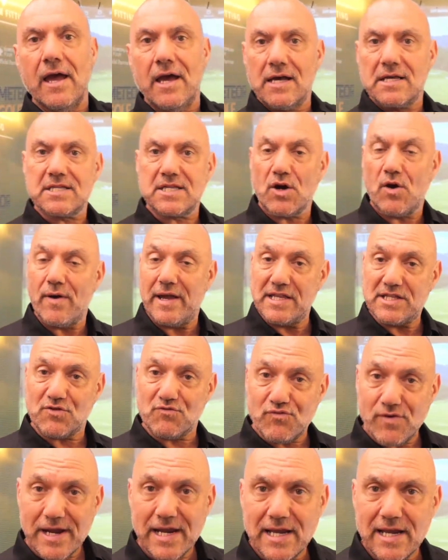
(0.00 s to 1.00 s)
so it's
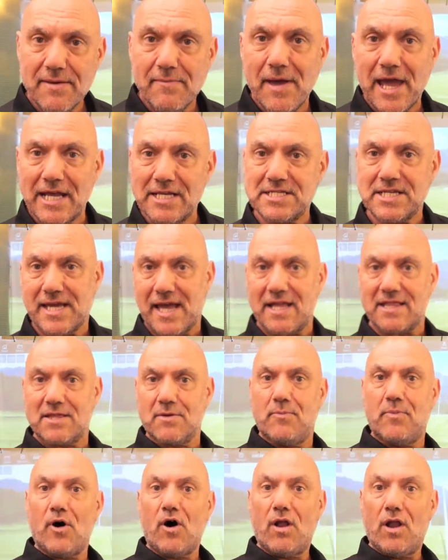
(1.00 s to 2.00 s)
really made to get the
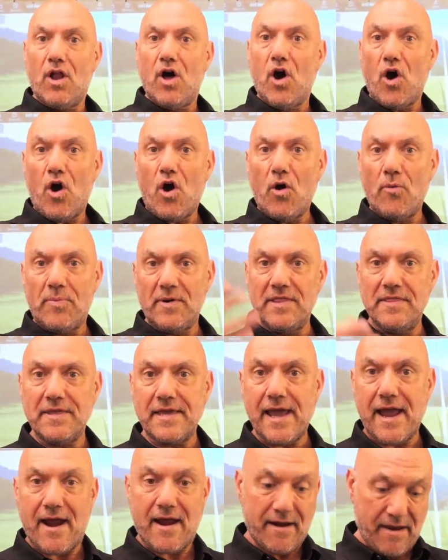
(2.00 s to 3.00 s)
ball up in
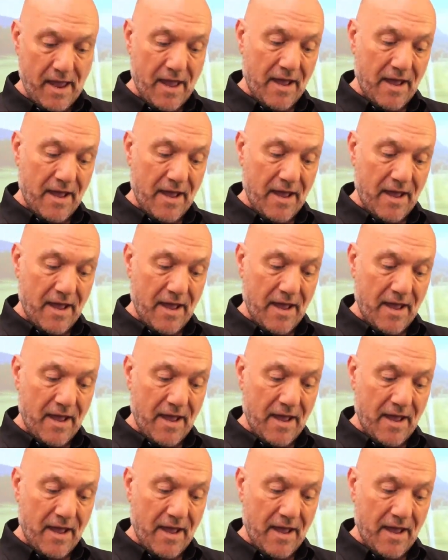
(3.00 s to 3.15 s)
the air.